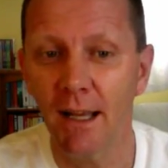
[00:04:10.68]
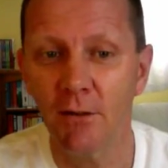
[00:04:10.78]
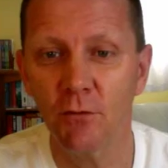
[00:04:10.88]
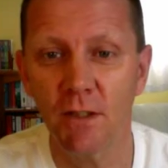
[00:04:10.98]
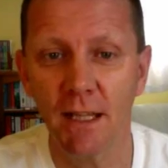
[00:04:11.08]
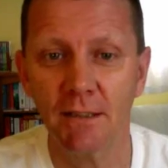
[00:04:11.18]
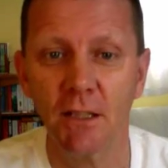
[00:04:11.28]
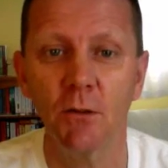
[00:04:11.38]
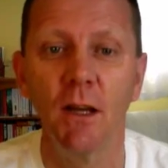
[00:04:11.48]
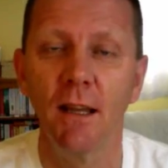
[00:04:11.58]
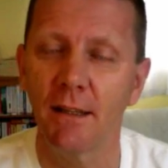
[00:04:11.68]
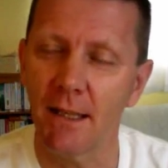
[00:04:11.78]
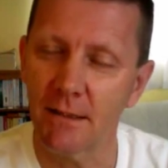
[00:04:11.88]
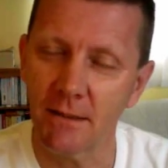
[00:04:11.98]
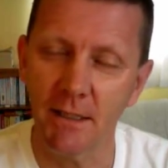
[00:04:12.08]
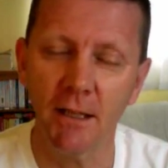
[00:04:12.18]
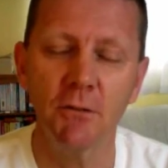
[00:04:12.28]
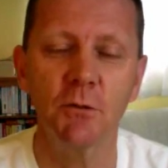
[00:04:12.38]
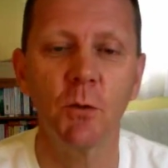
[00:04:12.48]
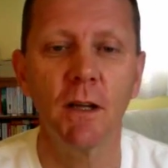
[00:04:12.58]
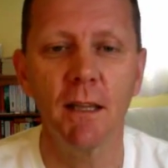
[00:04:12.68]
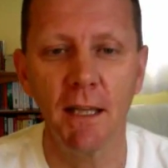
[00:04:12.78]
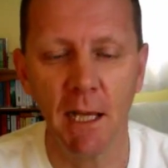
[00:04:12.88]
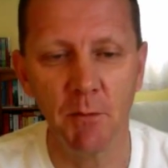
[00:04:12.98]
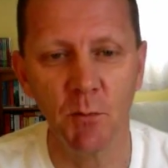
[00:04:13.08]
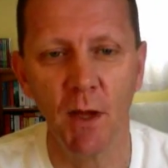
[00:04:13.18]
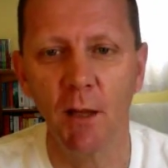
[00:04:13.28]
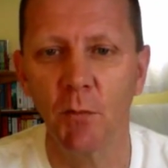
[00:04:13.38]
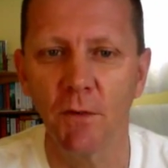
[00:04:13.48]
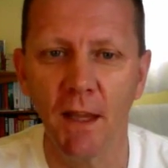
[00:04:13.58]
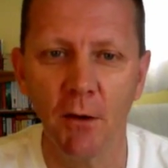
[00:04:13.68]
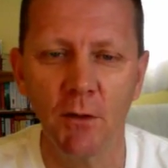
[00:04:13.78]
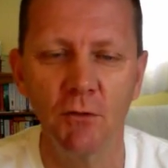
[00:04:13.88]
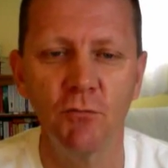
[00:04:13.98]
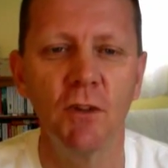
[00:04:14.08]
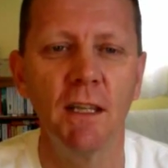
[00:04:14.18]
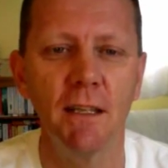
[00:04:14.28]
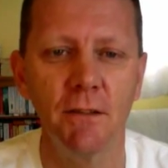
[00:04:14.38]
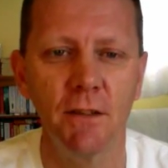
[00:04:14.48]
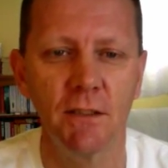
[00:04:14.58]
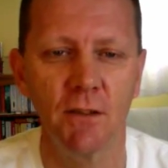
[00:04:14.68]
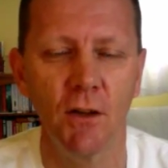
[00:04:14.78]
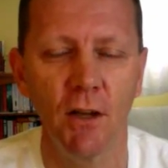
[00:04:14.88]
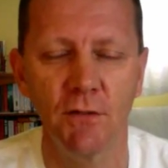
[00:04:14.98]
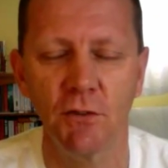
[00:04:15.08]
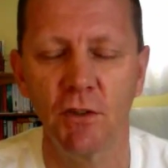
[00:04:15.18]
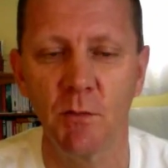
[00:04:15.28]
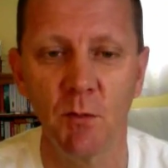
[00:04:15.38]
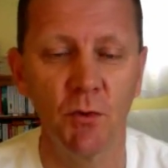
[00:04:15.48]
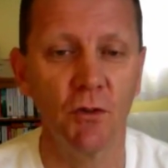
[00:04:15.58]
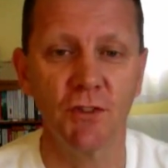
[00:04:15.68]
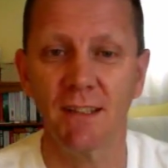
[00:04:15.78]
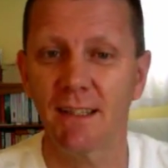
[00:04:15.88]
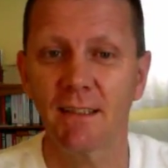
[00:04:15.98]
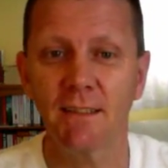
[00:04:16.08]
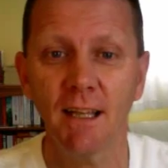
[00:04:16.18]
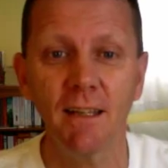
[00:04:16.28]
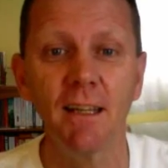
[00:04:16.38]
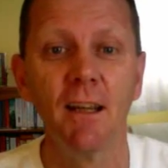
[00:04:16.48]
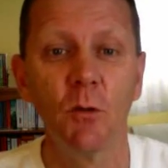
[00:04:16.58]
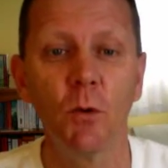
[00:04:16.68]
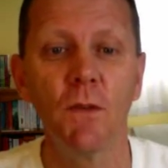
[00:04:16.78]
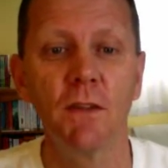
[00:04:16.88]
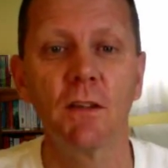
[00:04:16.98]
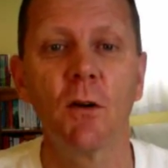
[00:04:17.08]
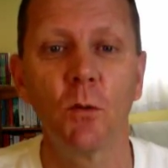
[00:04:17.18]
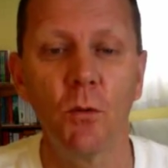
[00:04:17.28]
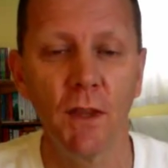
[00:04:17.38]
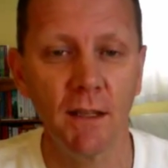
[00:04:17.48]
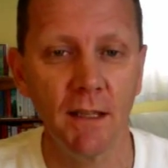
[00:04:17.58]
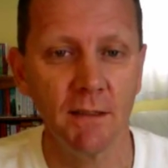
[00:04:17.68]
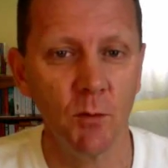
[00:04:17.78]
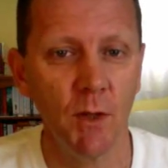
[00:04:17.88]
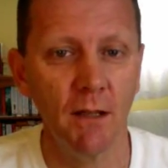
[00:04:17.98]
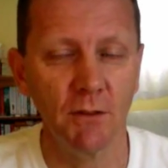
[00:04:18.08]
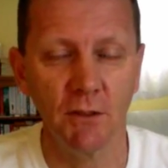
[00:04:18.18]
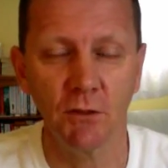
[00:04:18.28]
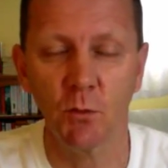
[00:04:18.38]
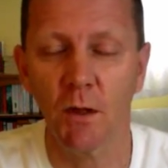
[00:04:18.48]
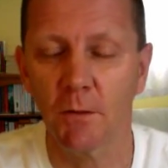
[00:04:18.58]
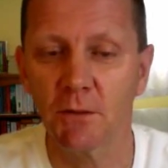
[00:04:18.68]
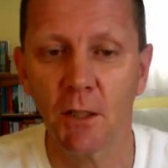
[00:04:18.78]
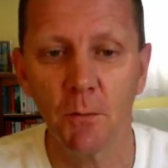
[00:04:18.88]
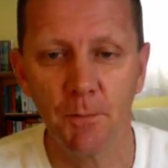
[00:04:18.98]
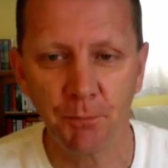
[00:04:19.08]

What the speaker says: And Reneto, yes, he goes away, he comes back, but now he's really into this live streaming project, exactly what this whole thing is about as well. So